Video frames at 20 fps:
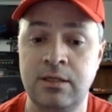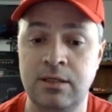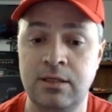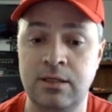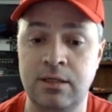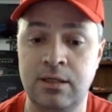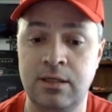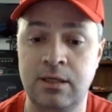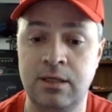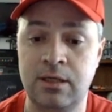
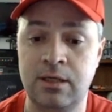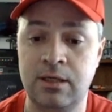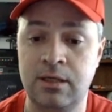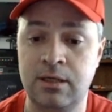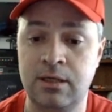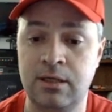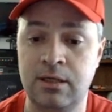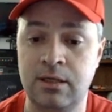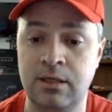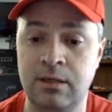
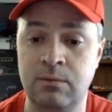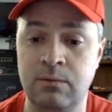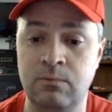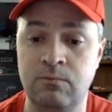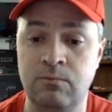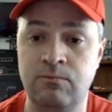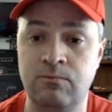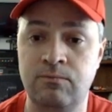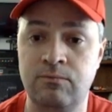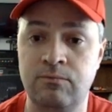
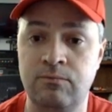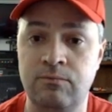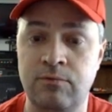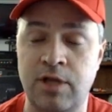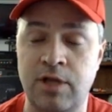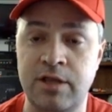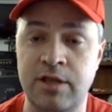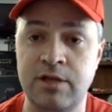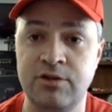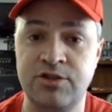And
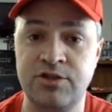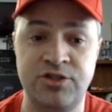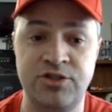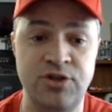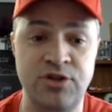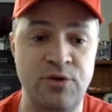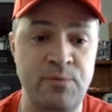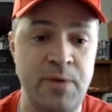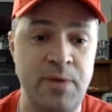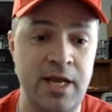there's
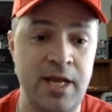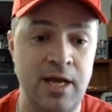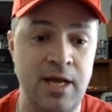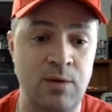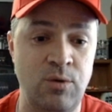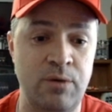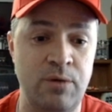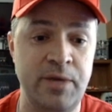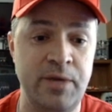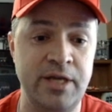so many. I
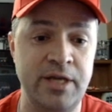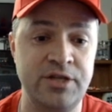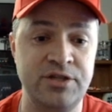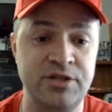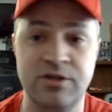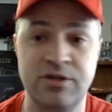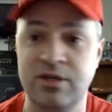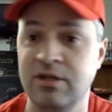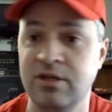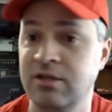want to make
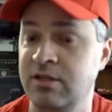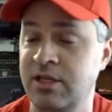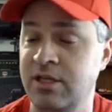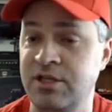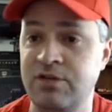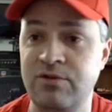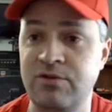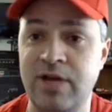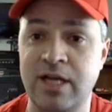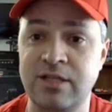sure that
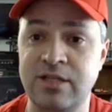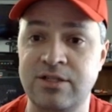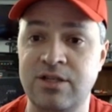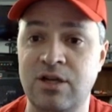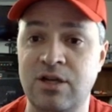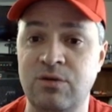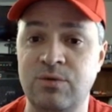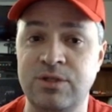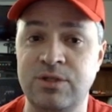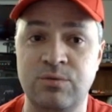you guys
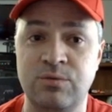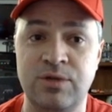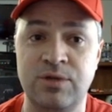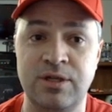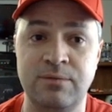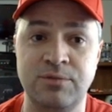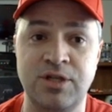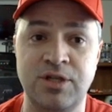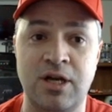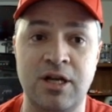know which one
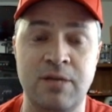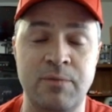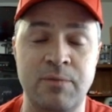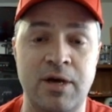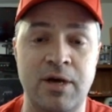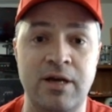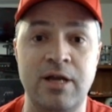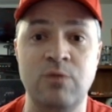I'm talking about.